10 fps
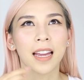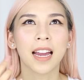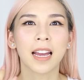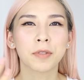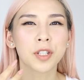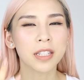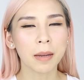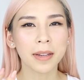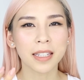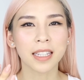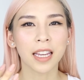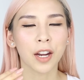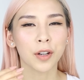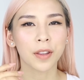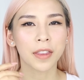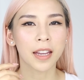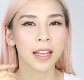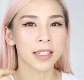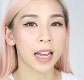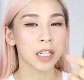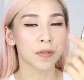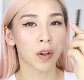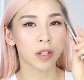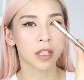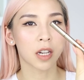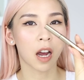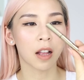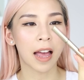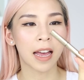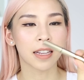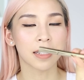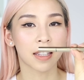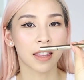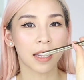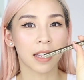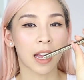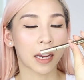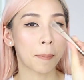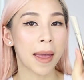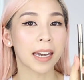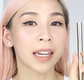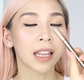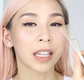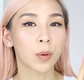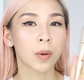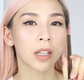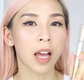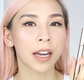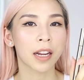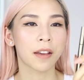Um, to some extent, I don't think it's as versatile as the like pen liquid liner.